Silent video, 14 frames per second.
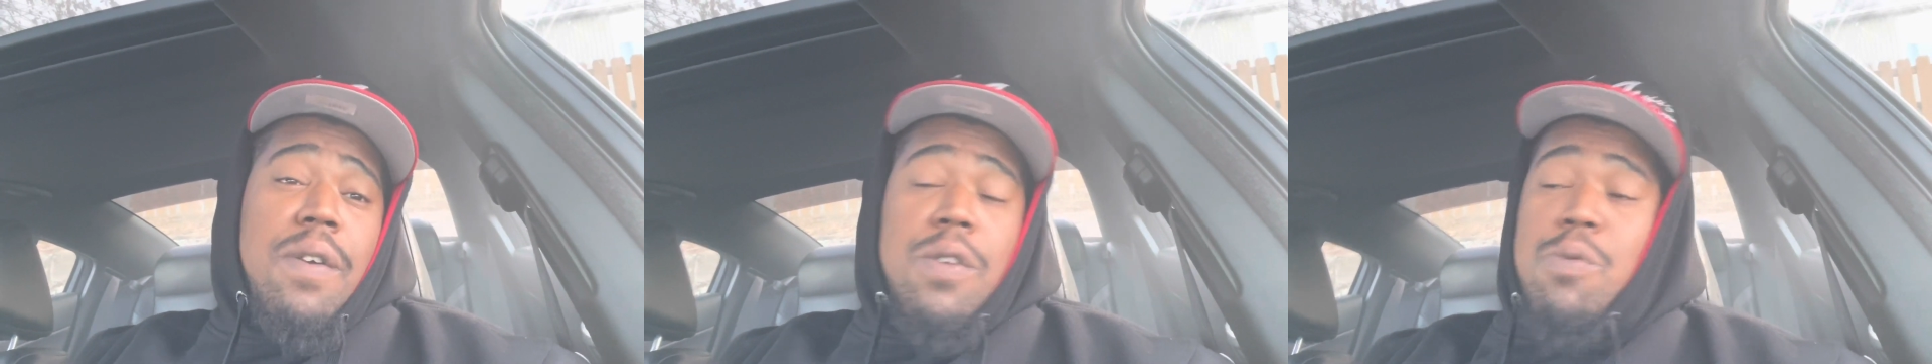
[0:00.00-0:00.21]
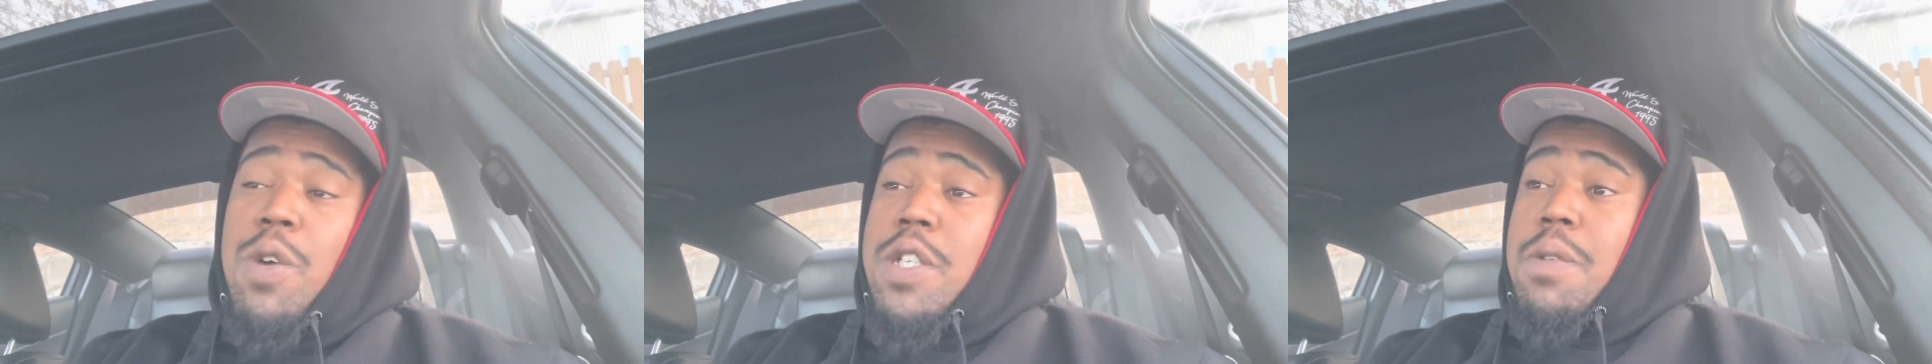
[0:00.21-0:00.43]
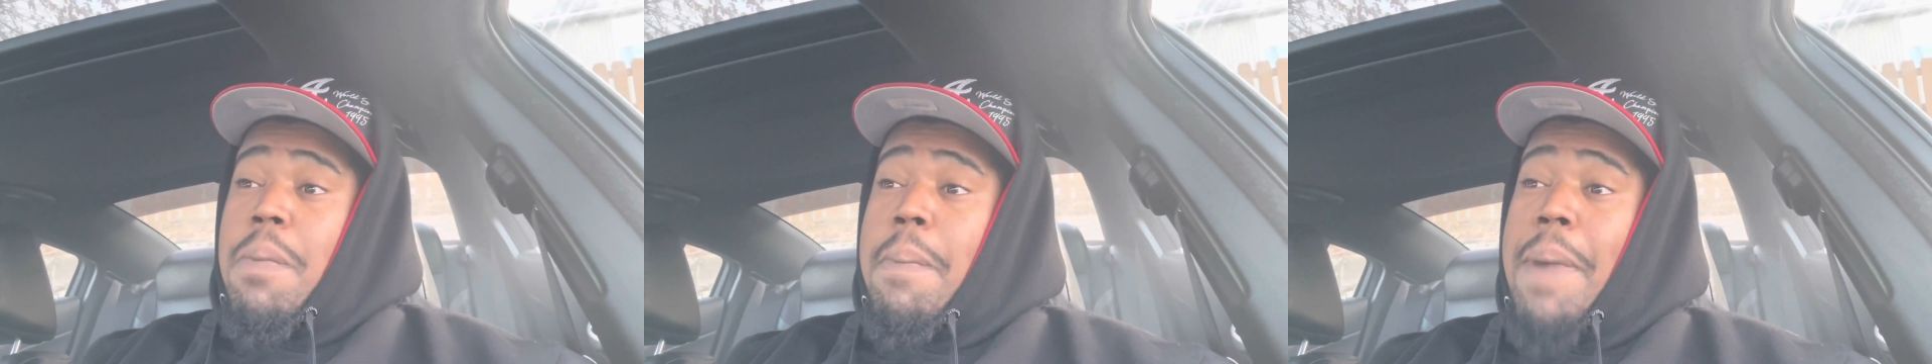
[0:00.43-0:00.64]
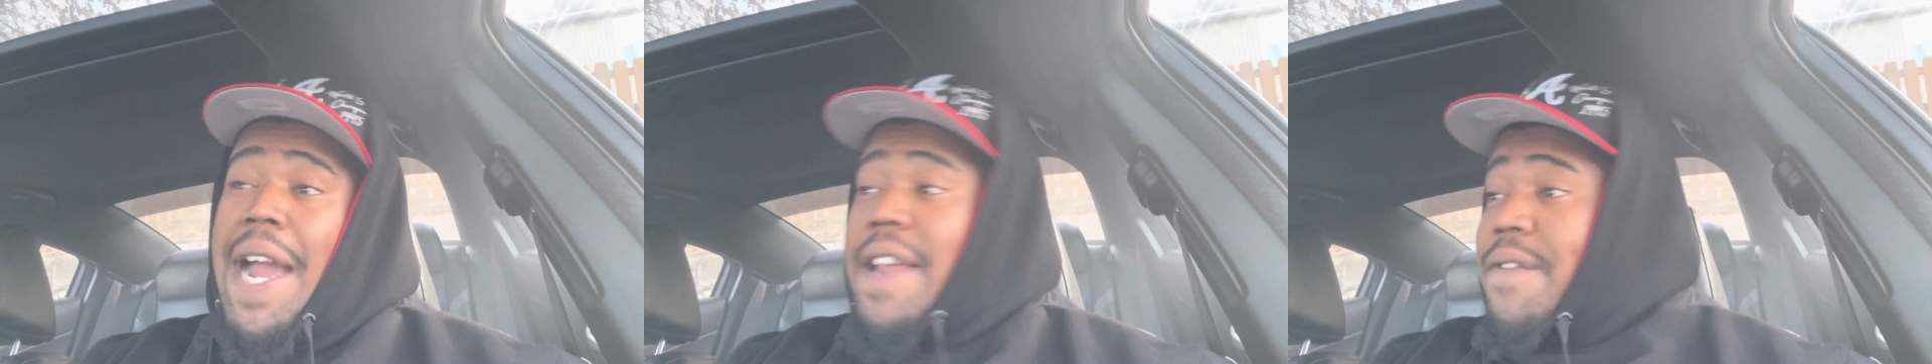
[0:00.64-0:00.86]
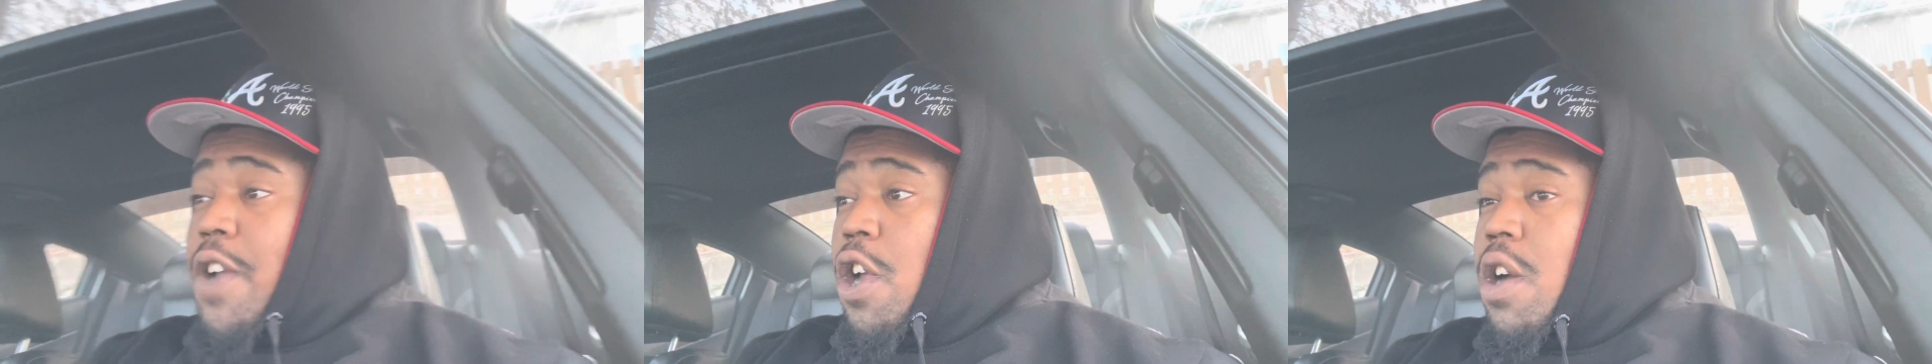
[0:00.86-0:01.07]
You want some
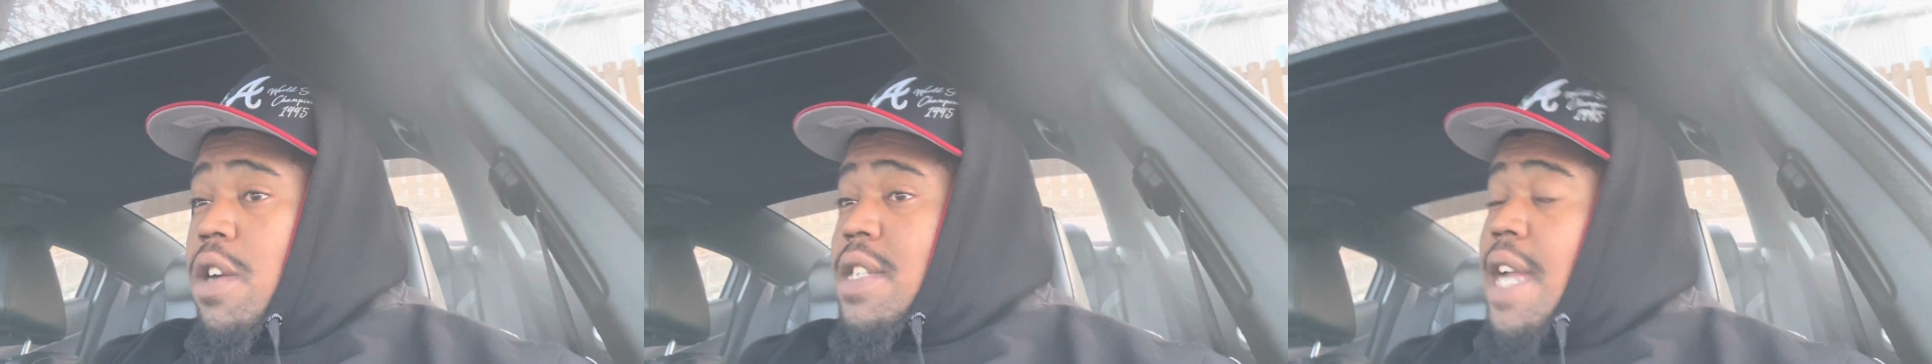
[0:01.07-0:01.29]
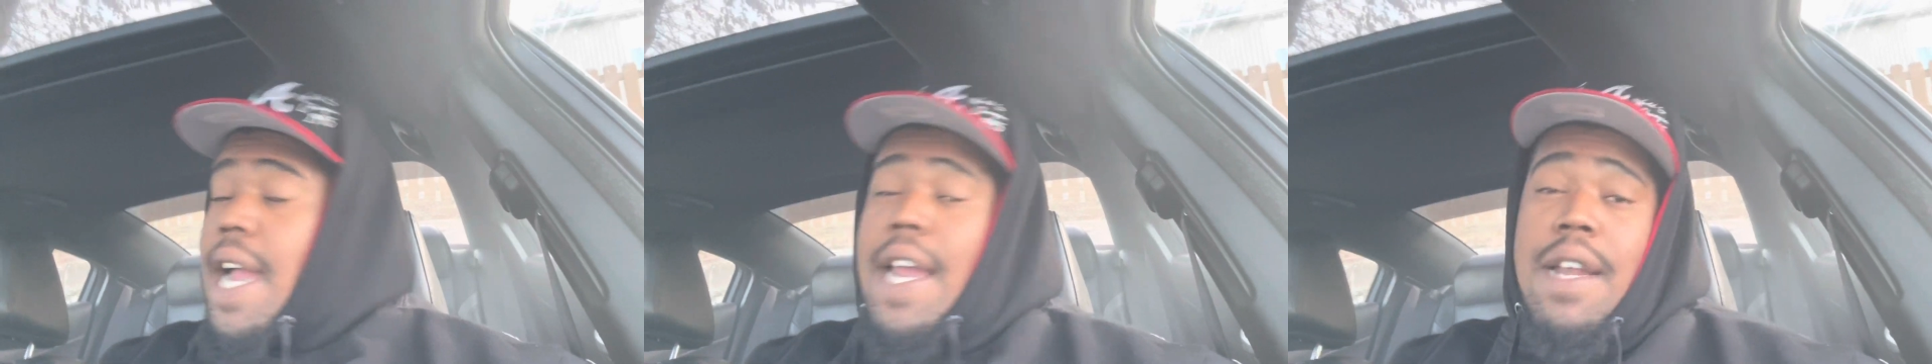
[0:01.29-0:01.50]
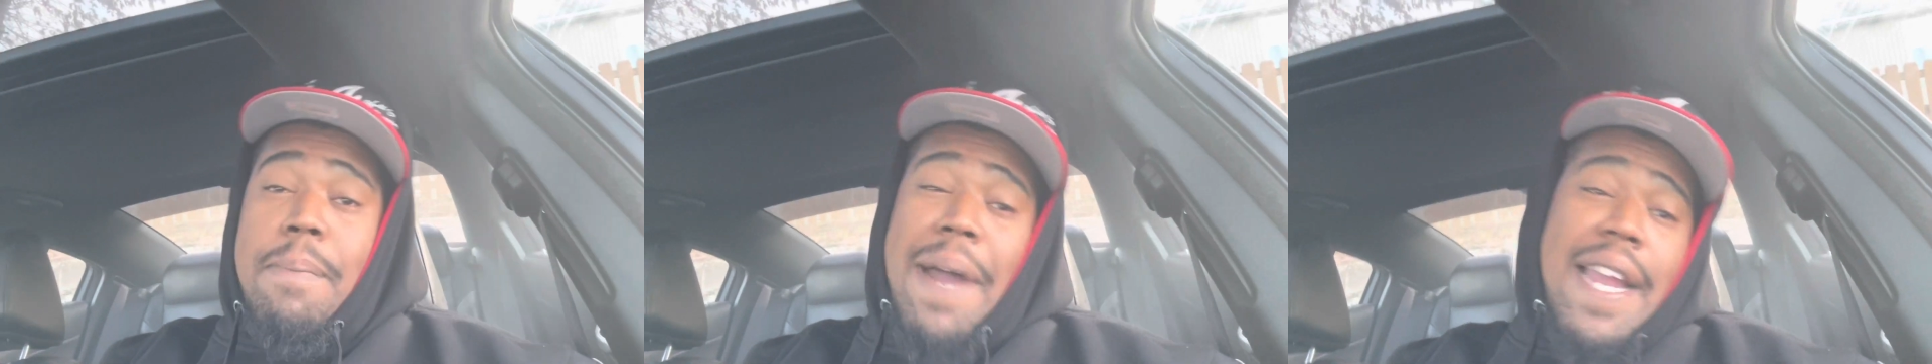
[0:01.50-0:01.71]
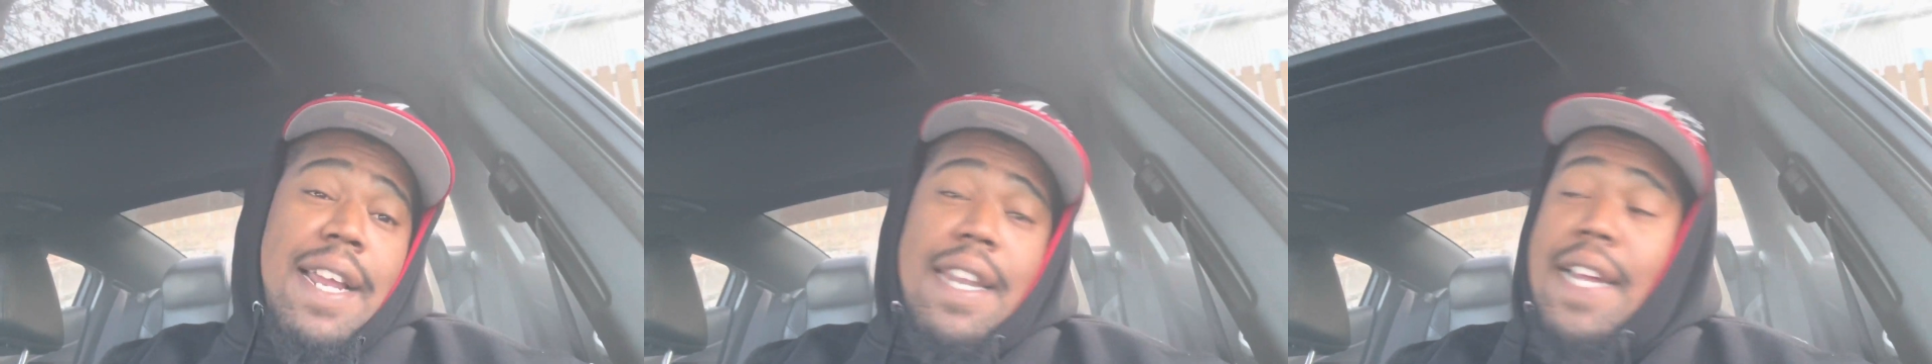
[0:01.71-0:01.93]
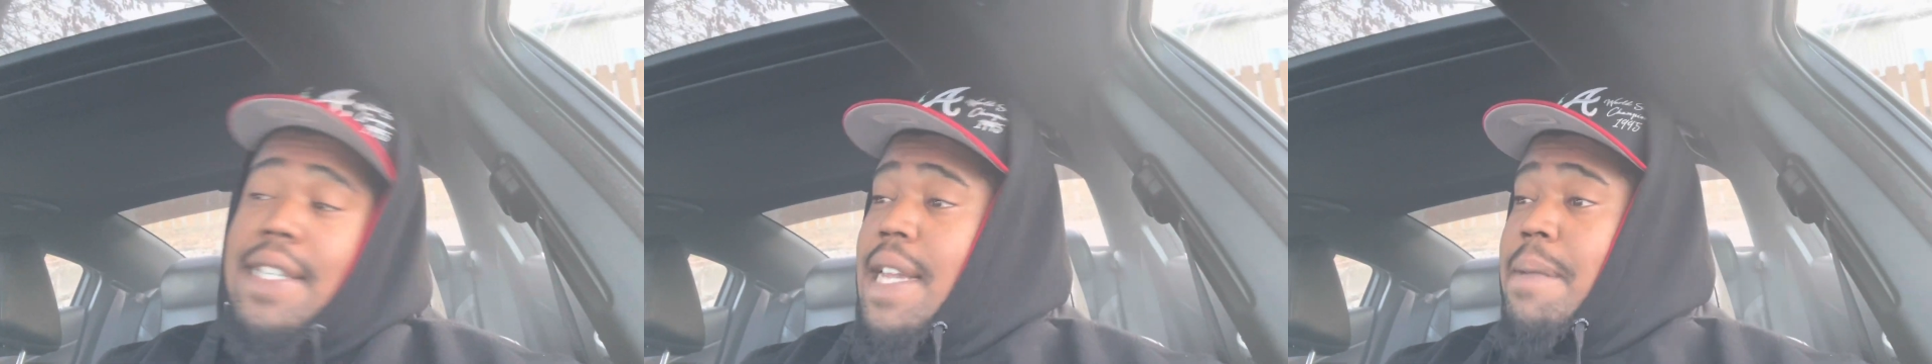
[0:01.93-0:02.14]
bike vlogs? I ain't a biker
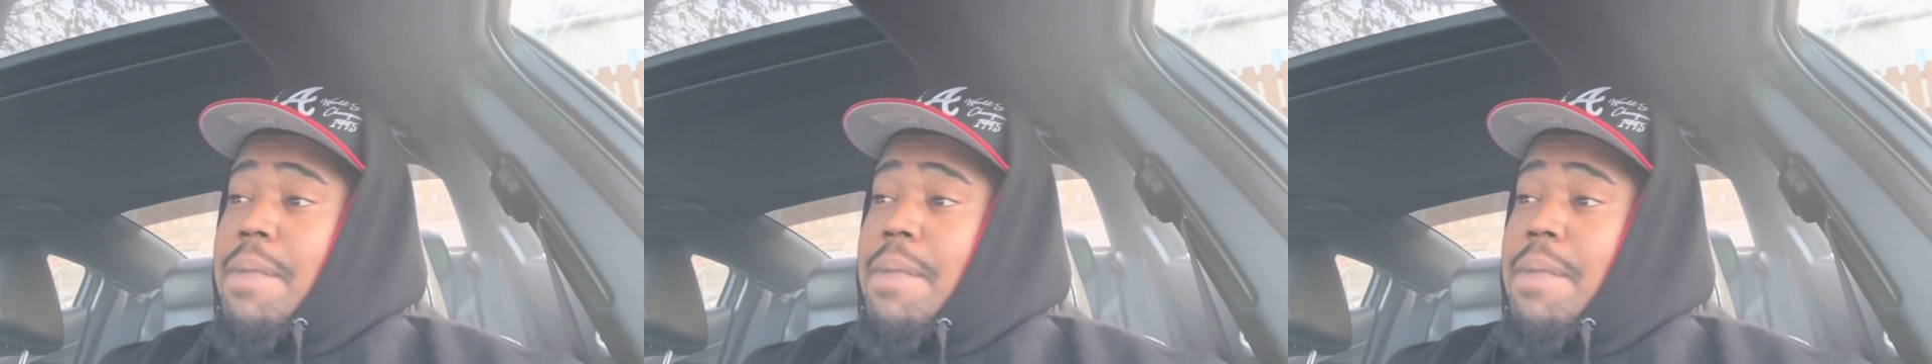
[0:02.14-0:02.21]
like that,